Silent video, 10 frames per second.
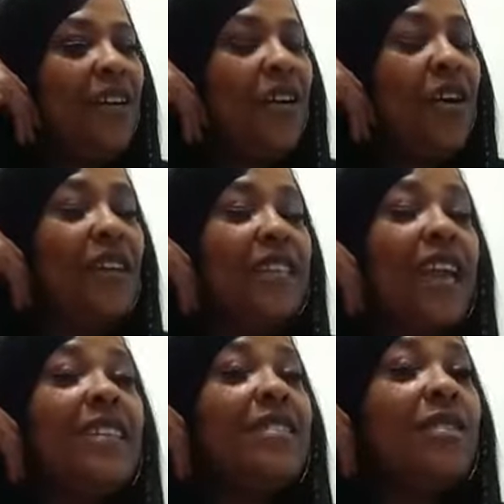Oh,
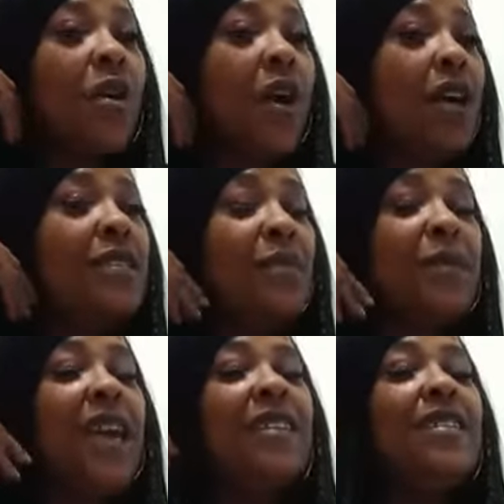that is awesome.
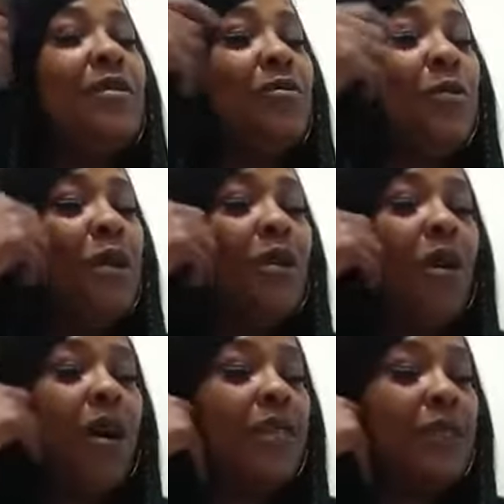That is real
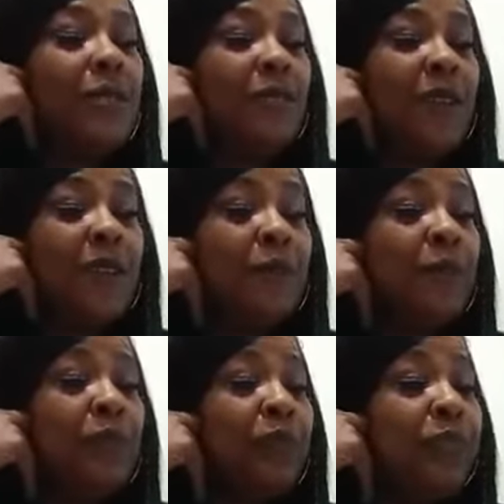awesome there.
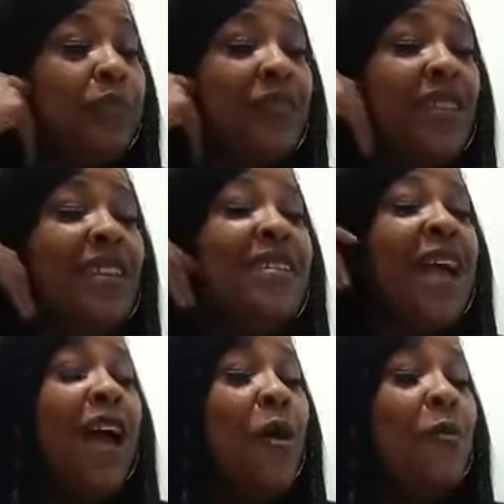
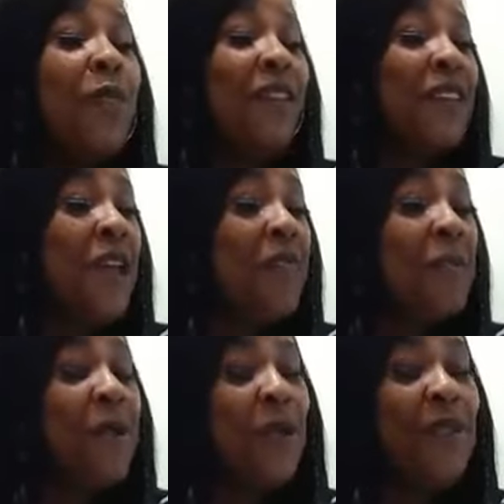Now, another
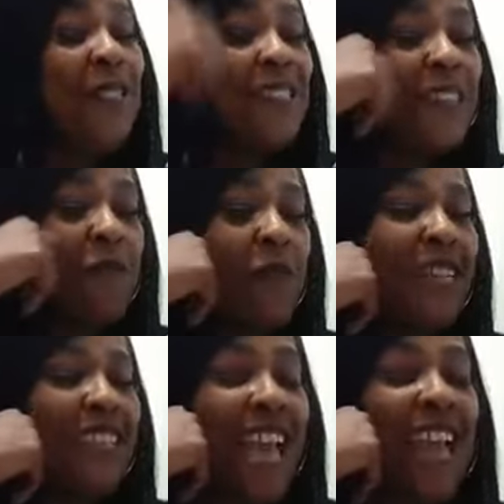person that I
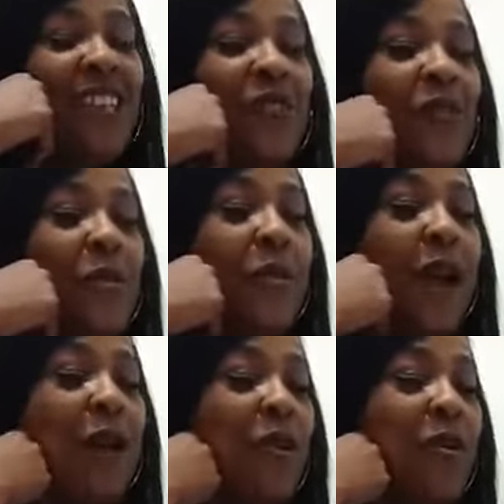wanted to ask you
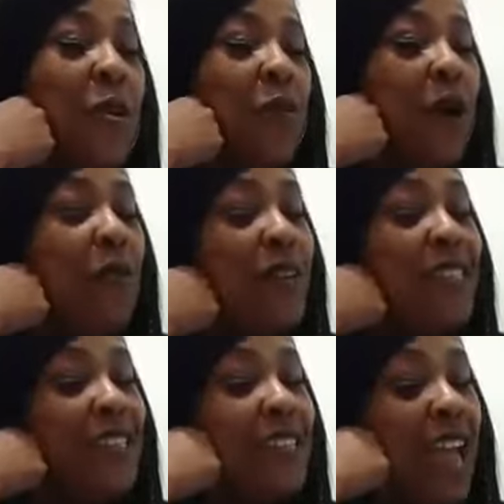about, what was
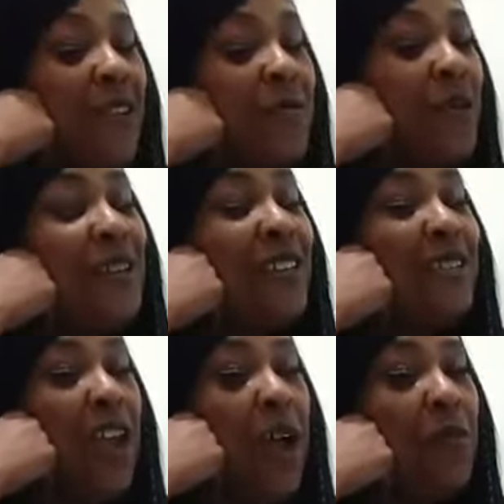it like
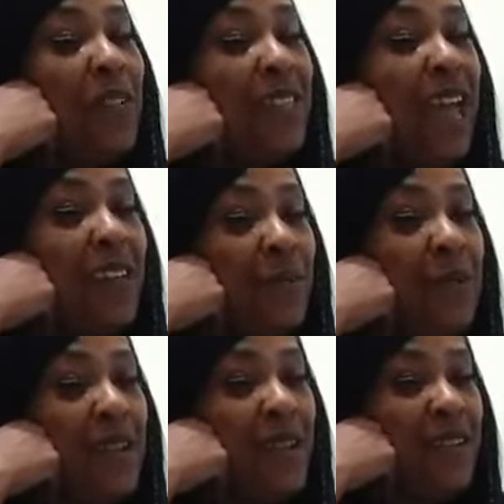working with Tyler
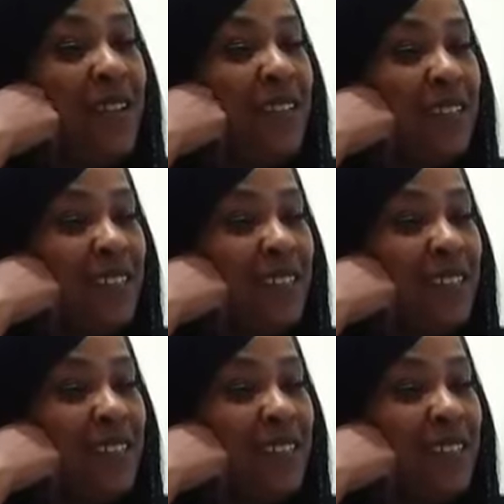Perry?